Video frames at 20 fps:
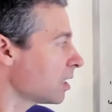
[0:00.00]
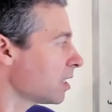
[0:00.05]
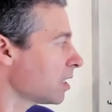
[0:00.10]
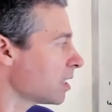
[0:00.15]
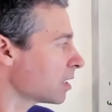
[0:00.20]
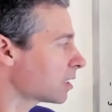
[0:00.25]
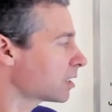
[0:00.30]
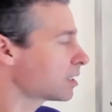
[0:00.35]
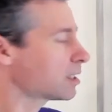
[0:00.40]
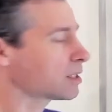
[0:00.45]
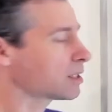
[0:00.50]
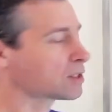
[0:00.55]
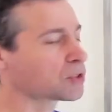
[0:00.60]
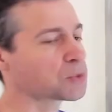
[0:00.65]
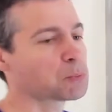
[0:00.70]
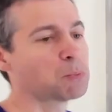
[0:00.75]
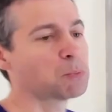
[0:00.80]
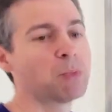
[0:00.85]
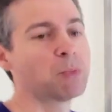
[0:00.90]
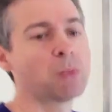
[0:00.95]
it gets
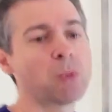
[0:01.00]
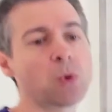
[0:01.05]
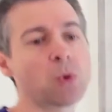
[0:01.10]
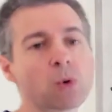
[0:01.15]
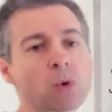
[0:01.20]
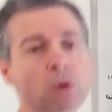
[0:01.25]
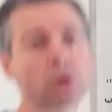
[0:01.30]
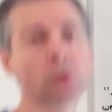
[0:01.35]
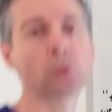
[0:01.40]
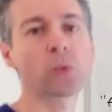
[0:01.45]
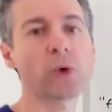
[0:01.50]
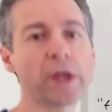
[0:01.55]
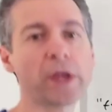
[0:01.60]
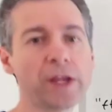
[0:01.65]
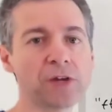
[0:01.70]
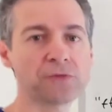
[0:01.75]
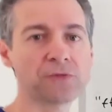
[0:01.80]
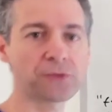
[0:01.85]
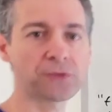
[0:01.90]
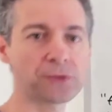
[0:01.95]
more
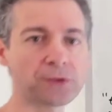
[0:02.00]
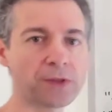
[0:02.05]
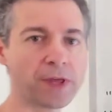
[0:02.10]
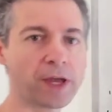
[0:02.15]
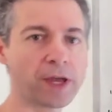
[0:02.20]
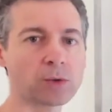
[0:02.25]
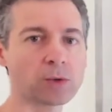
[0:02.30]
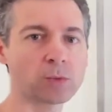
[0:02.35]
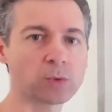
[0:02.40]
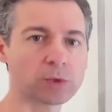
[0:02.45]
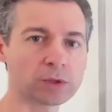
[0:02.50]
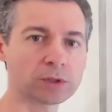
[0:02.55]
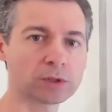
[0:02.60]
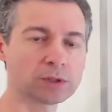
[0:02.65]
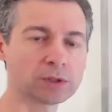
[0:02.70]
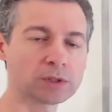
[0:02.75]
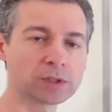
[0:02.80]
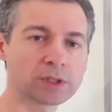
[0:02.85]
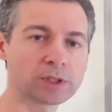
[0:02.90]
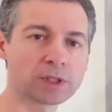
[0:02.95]
weight for that
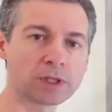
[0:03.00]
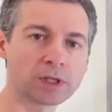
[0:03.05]
word